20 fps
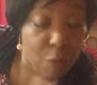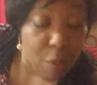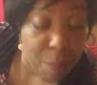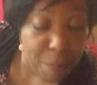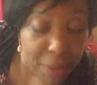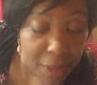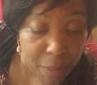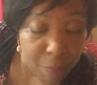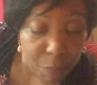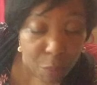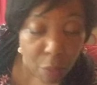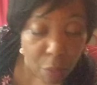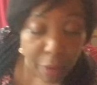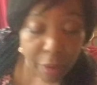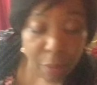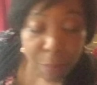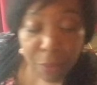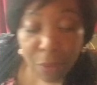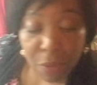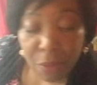for being
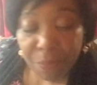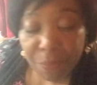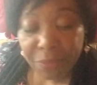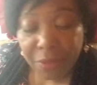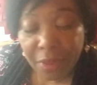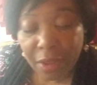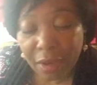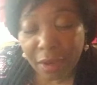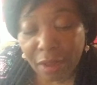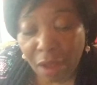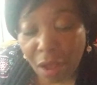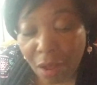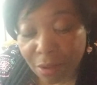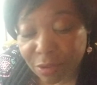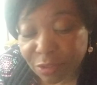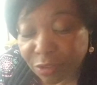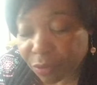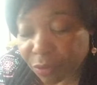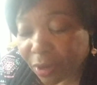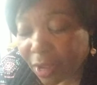portable, it
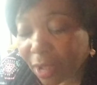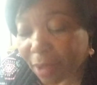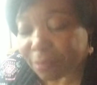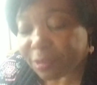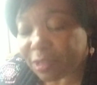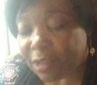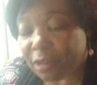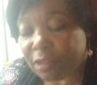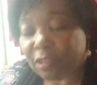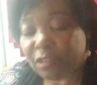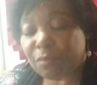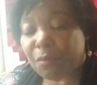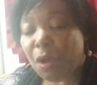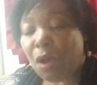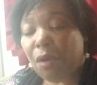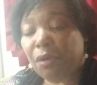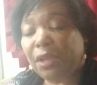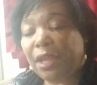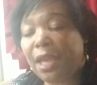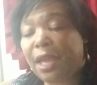also comes in a
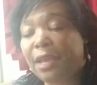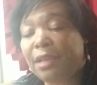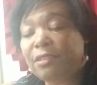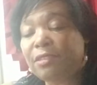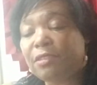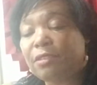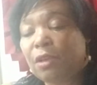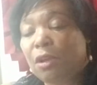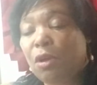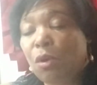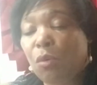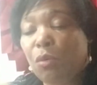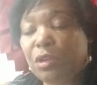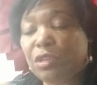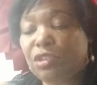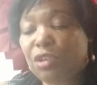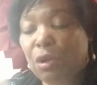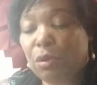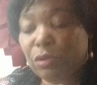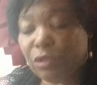small case,
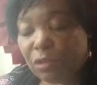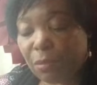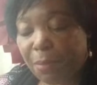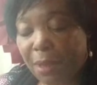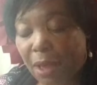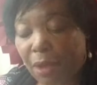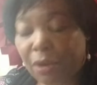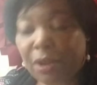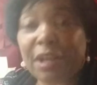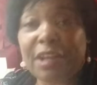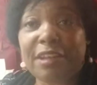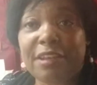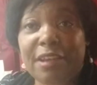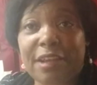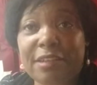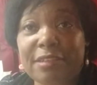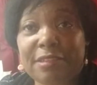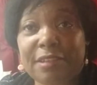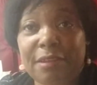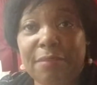which holds about a
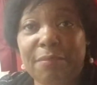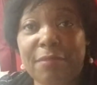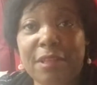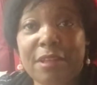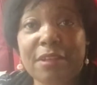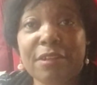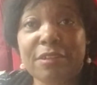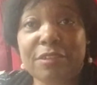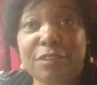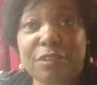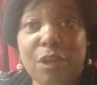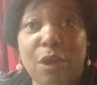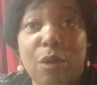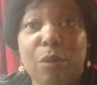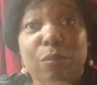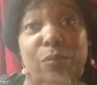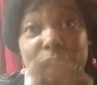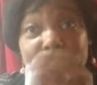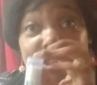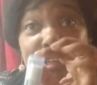dozen.
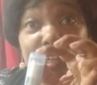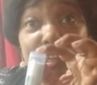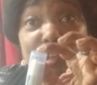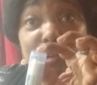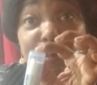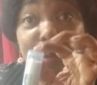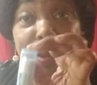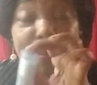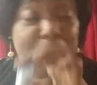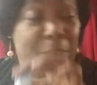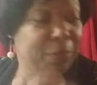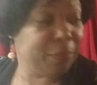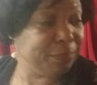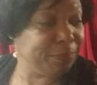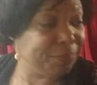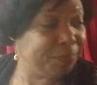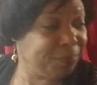So tissue paper.